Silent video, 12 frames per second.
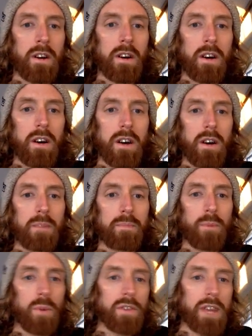
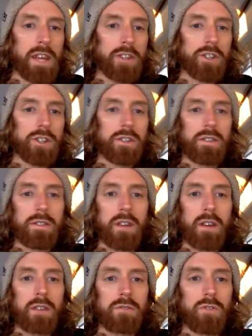But we have an H. It's
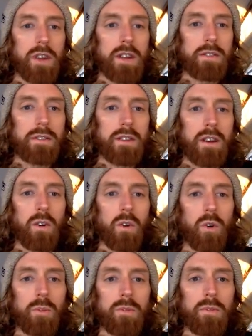not great, it's not
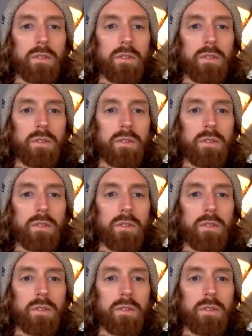horrible,